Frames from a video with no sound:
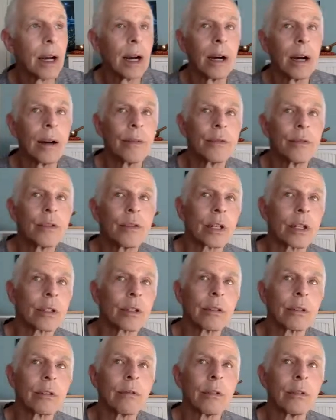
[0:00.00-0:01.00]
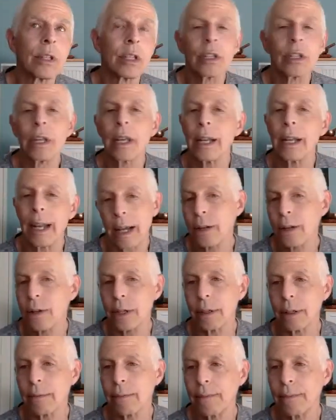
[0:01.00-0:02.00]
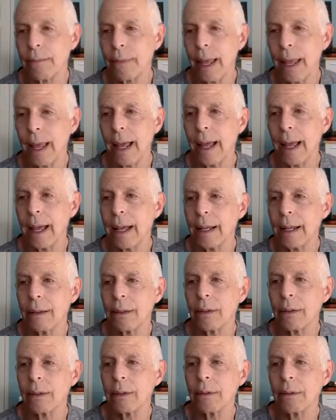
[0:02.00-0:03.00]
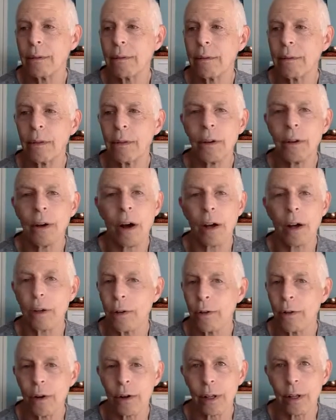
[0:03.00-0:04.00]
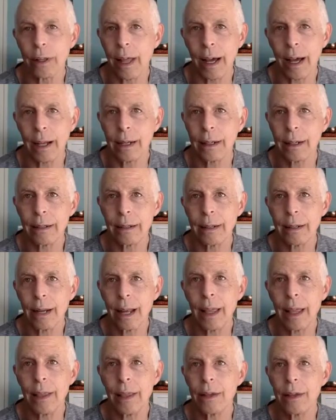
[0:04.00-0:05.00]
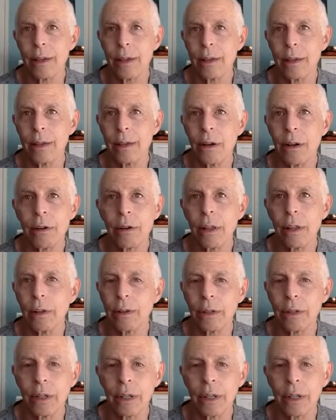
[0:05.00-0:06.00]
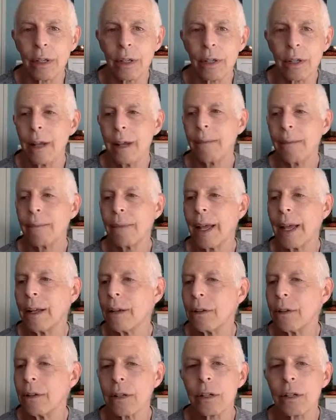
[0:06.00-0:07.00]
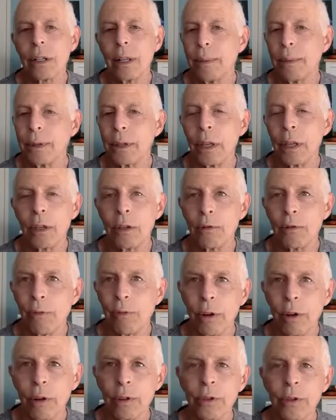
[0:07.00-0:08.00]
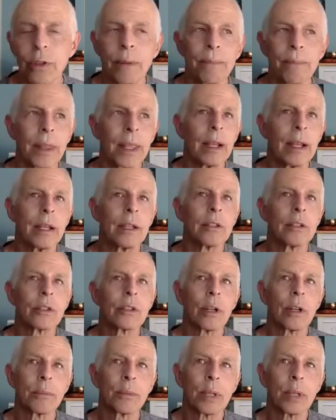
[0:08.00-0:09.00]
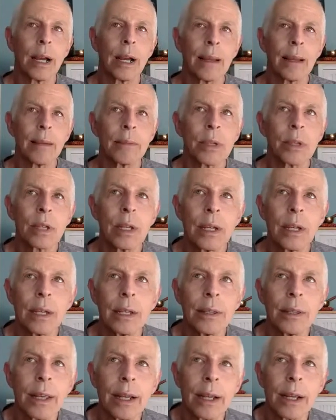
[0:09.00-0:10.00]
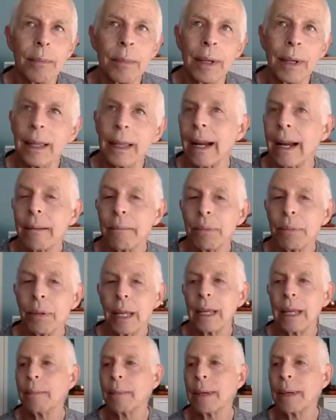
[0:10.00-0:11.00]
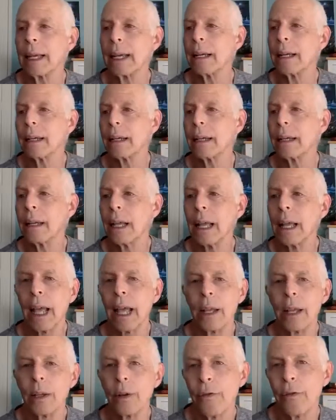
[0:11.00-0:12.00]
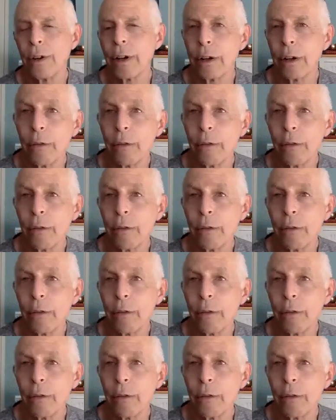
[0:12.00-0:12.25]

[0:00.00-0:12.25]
of just disconnection and you're on your own a lot and there's no closeness and you just slip into these roles. Sometimes there can be a lot of blaming and you feel